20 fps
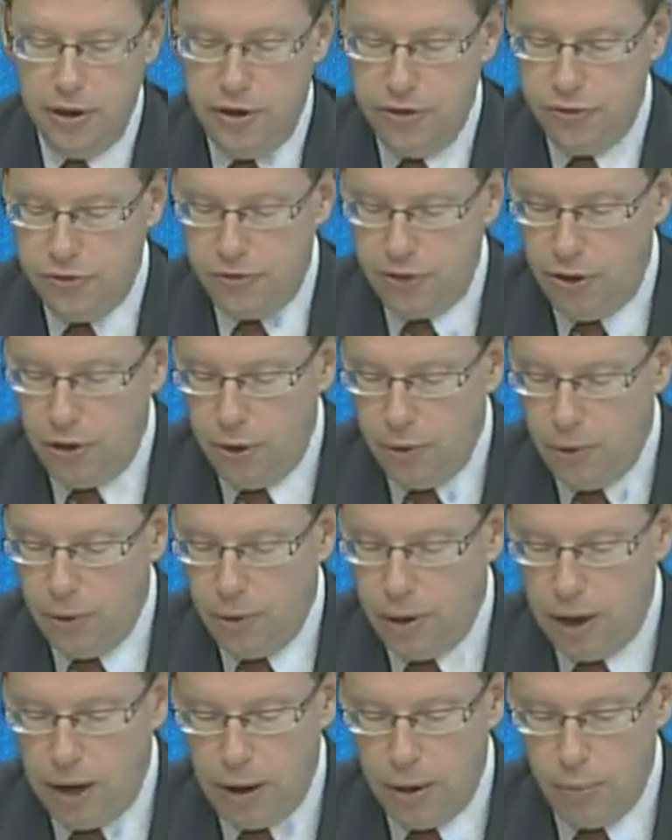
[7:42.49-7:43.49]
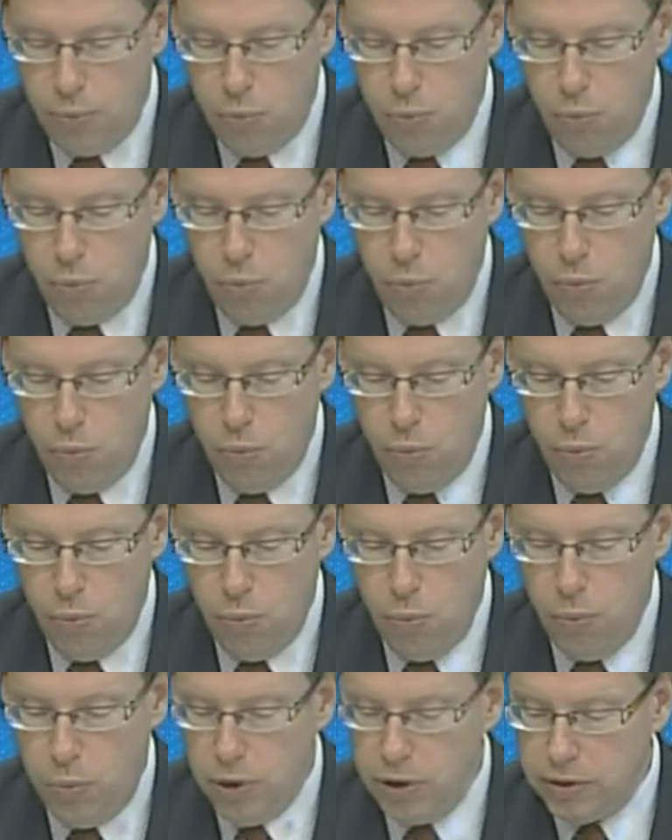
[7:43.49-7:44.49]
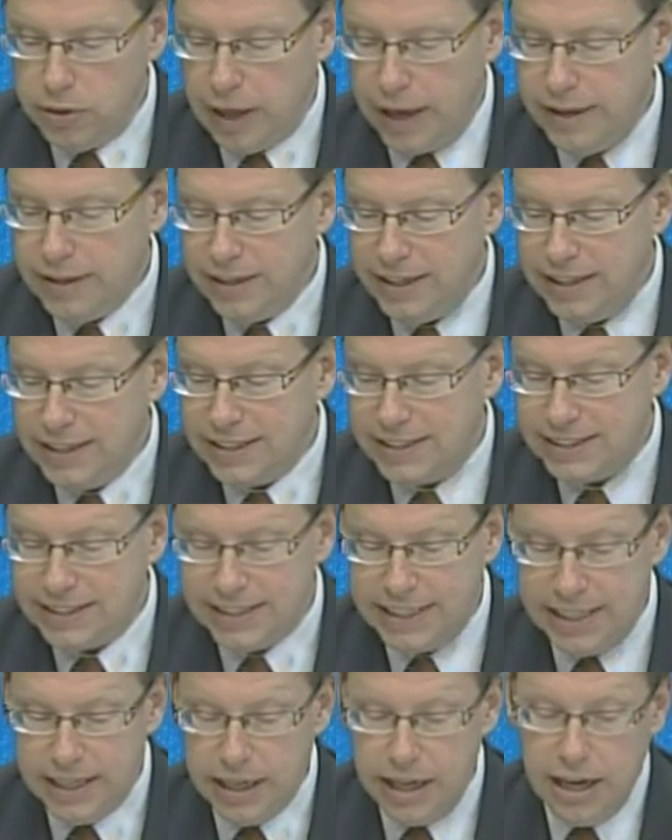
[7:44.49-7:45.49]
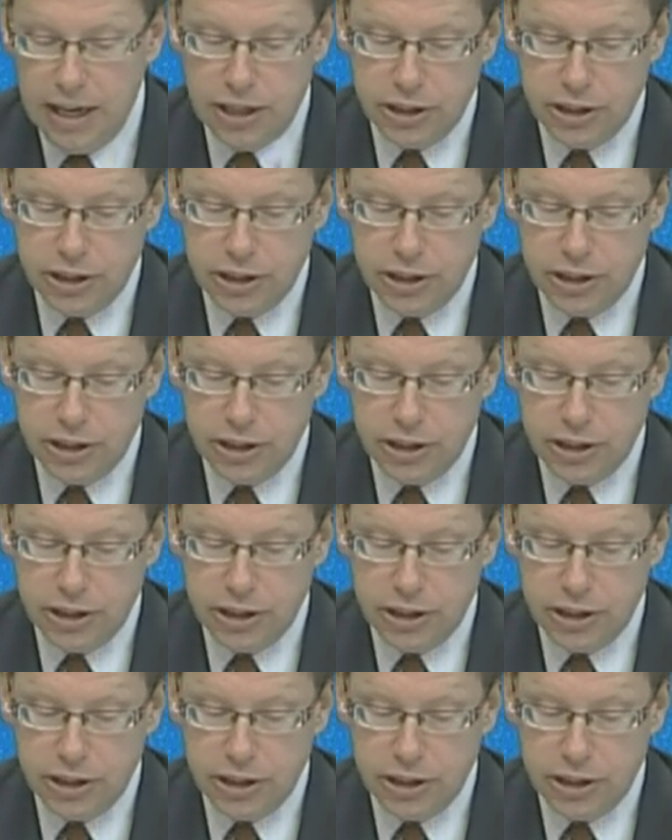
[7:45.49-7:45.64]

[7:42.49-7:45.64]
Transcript: So we're likely to see,